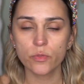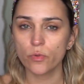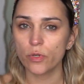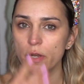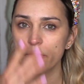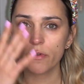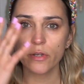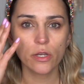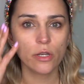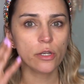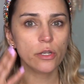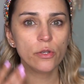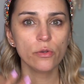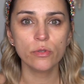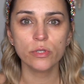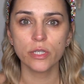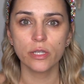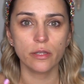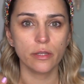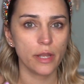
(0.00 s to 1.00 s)
whatever you're
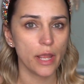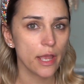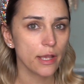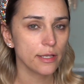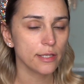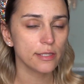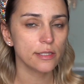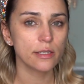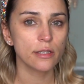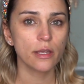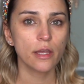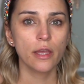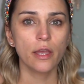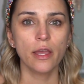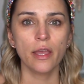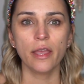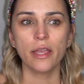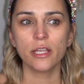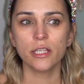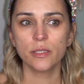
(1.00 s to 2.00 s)
using next,
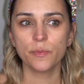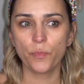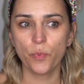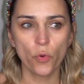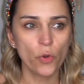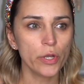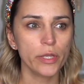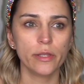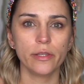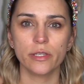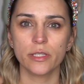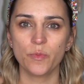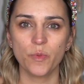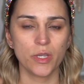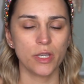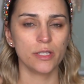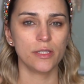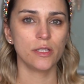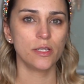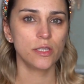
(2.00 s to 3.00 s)
is pointless,
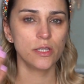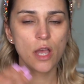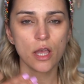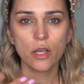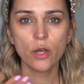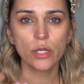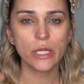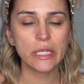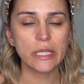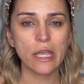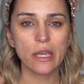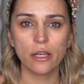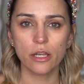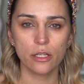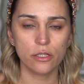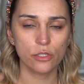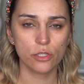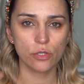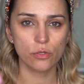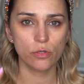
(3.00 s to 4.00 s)
because it's not going to get
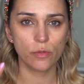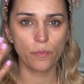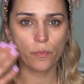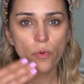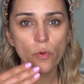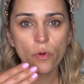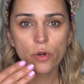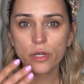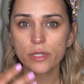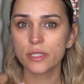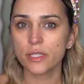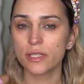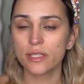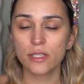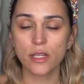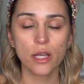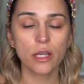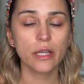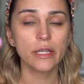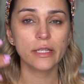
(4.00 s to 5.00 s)
into the pores, it's
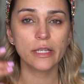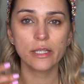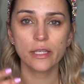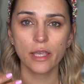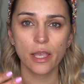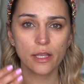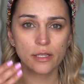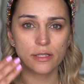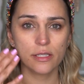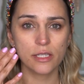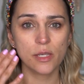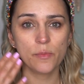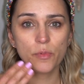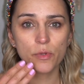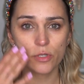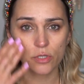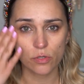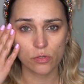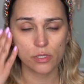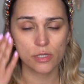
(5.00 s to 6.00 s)
not going to get deep
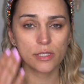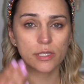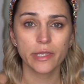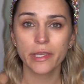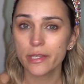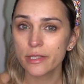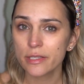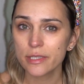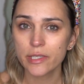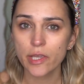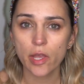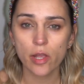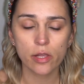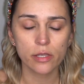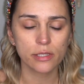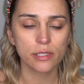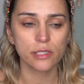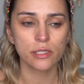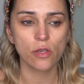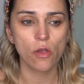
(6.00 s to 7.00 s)
into the skin
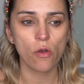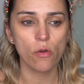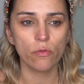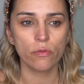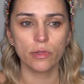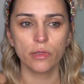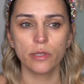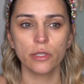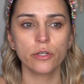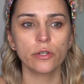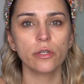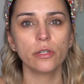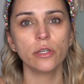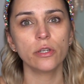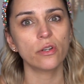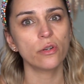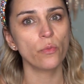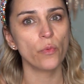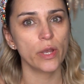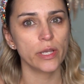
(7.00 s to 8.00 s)
cells. So literally
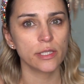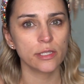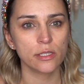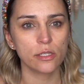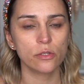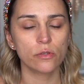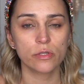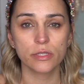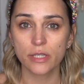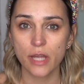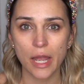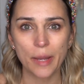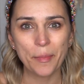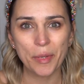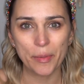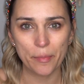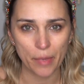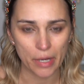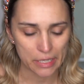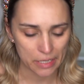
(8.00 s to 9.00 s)
you're wasting your time
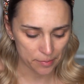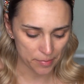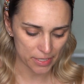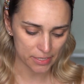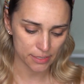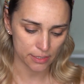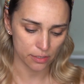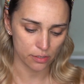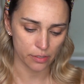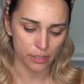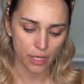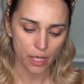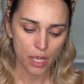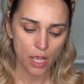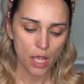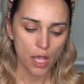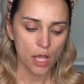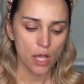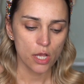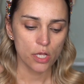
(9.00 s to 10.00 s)
and money basically.
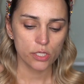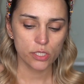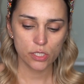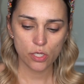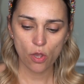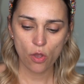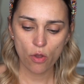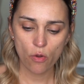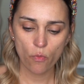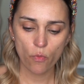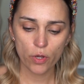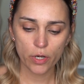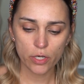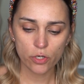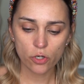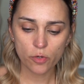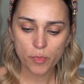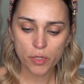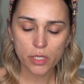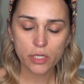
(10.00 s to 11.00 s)
So what I
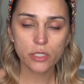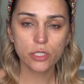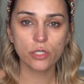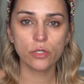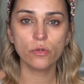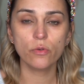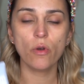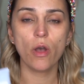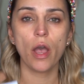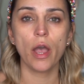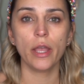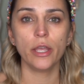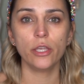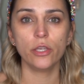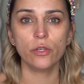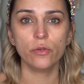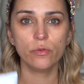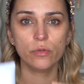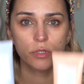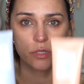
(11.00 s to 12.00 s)
normally do, I use